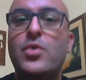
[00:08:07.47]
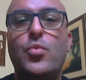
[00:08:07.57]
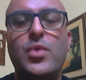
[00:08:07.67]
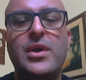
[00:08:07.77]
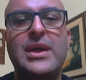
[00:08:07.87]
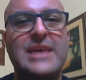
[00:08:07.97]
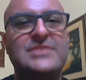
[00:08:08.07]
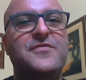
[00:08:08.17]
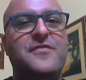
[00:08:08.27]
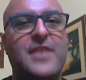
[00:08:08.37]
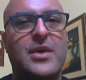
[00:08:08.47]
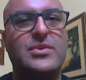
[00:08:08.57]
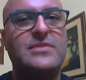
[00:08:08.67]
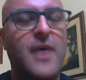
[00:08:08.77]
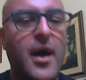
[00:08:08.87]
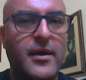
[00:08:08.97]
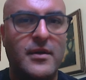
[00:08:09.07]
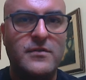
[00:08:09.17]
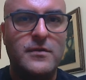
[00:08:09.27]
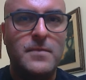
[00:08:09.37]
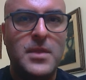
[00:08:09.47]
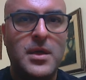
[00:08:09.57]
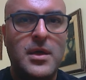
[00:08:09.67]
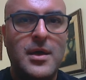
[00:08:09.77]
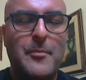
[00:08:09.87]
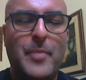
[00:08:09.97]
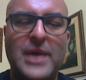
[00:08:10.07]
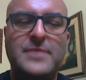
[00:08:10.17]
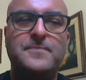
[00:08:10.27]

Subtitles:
we get very tired. But